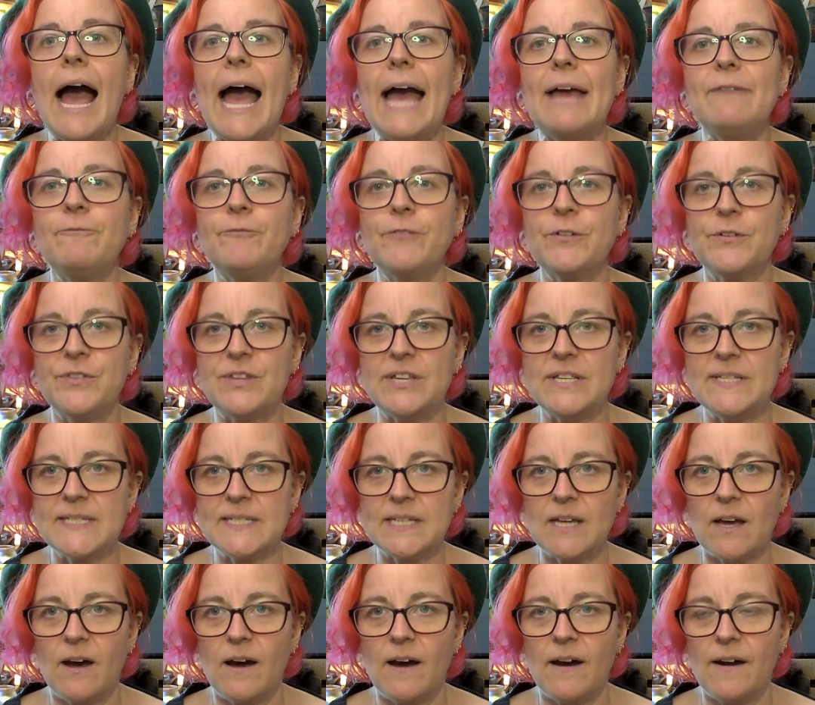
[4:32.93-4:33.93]
And for this
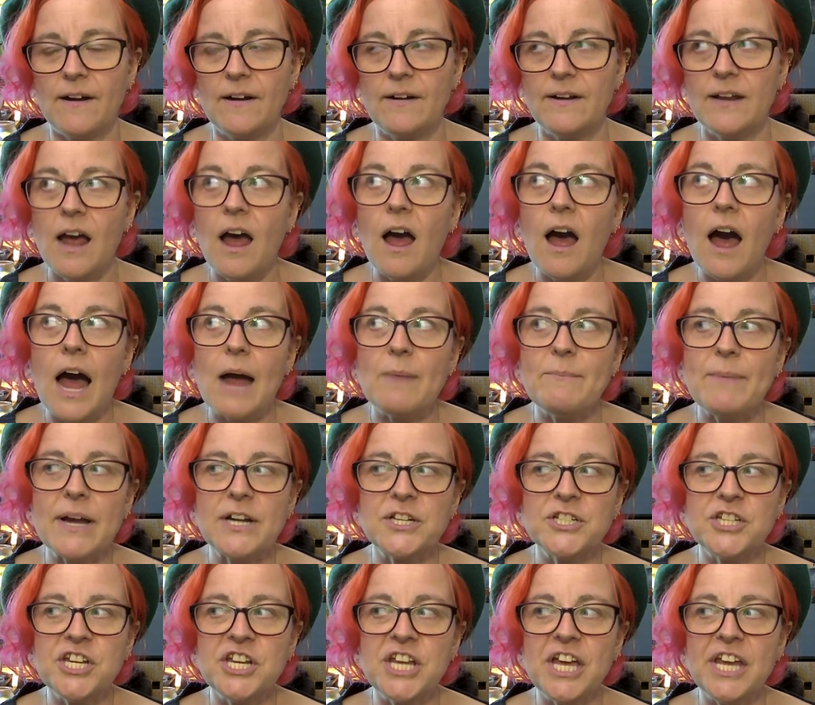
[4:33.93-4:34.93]
card, I'm
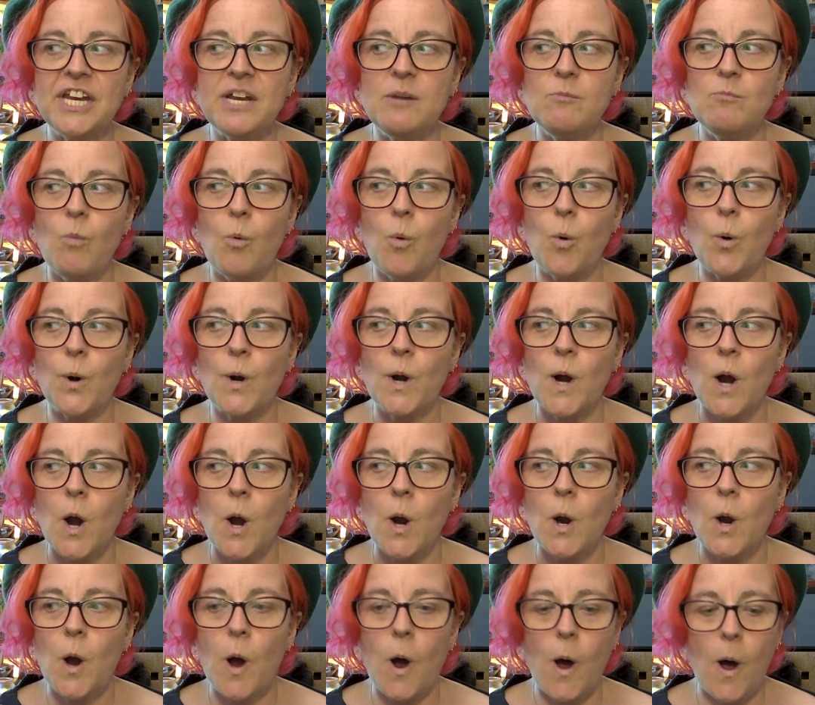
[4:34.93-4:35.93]
actually getting more
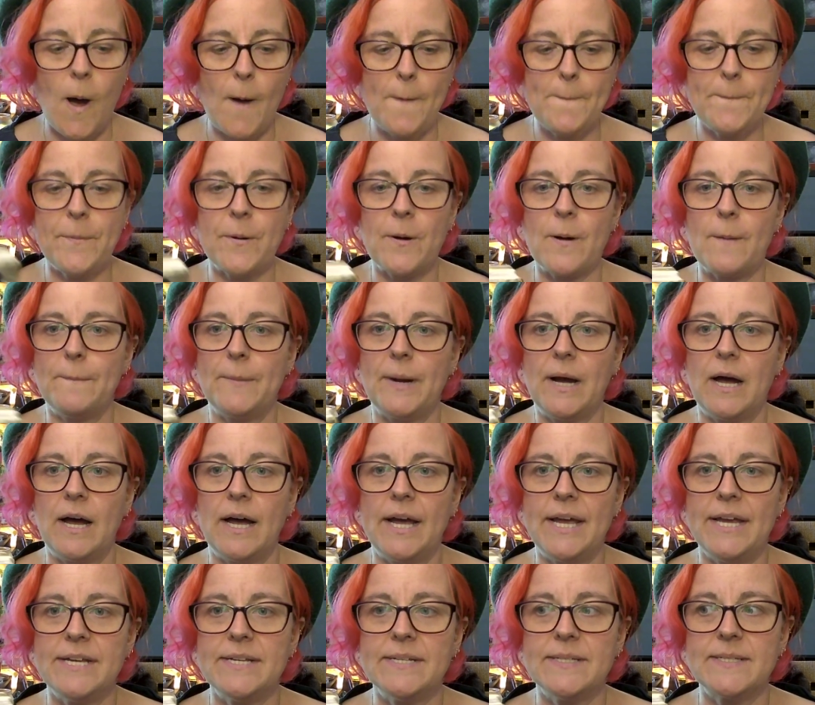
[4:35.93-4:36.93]

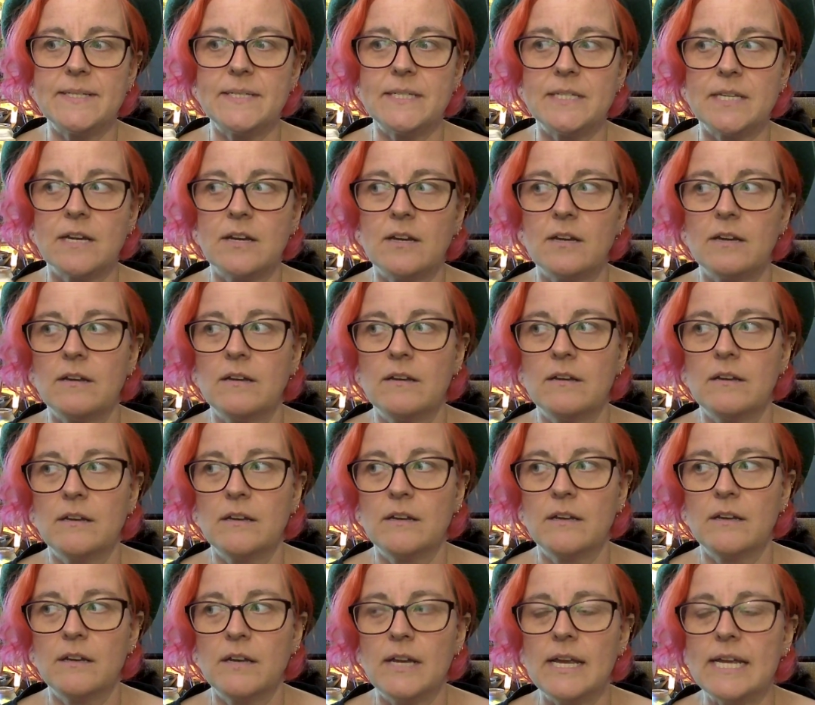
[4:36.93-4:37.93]
compromise,
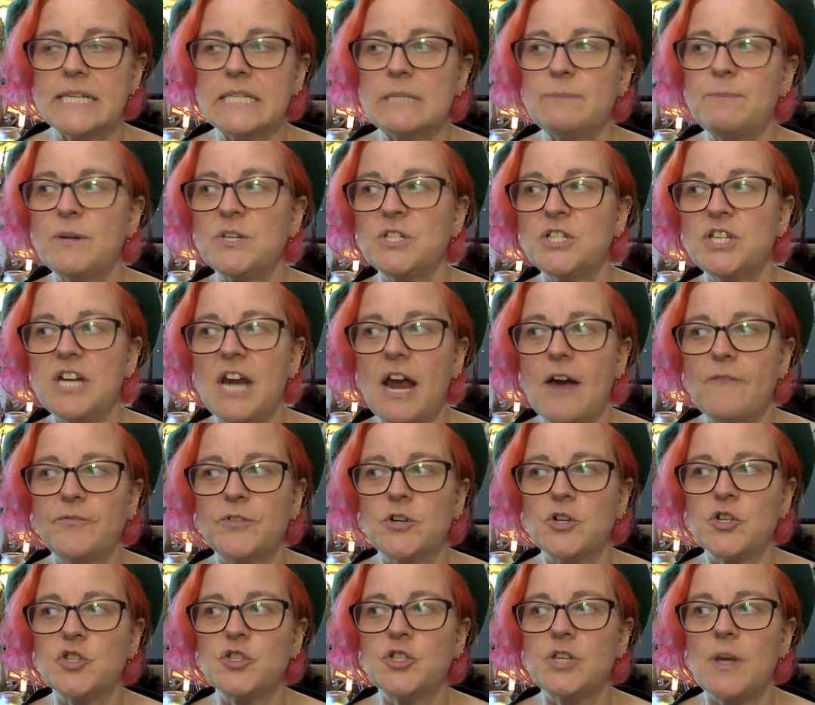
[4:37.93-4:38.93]
especially
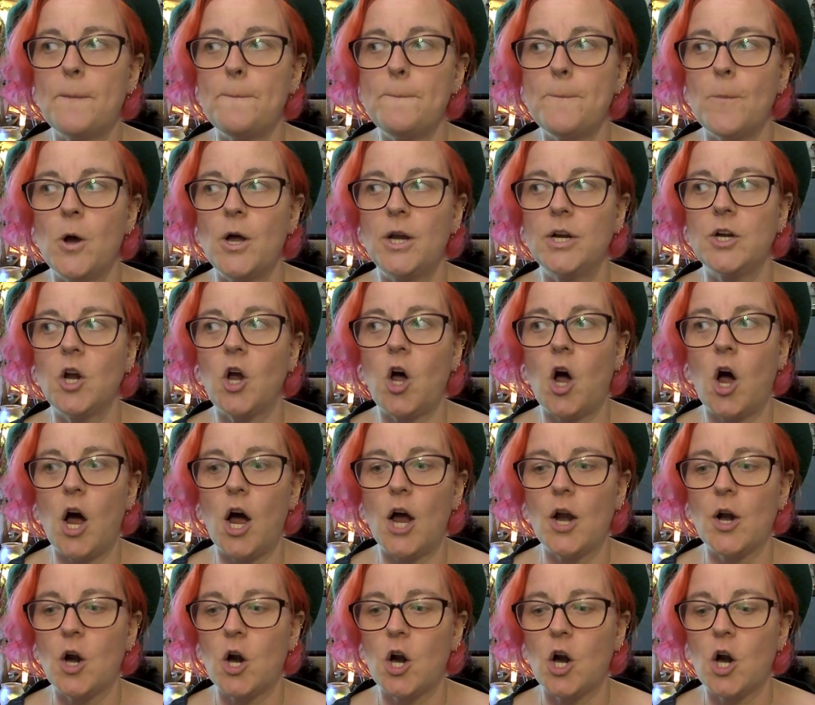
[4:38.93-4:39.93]
after someone
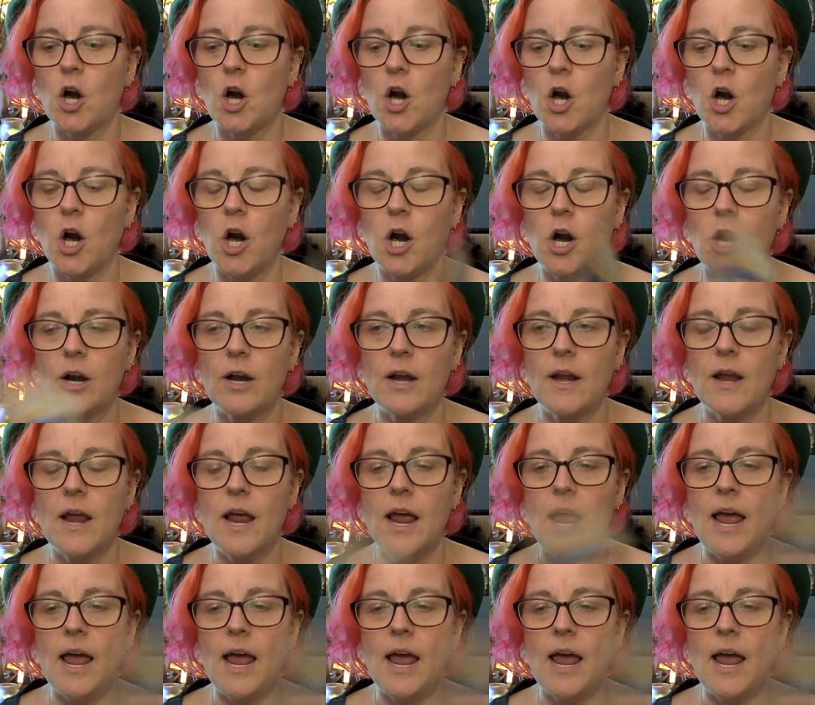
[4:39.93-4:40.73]
got hurt.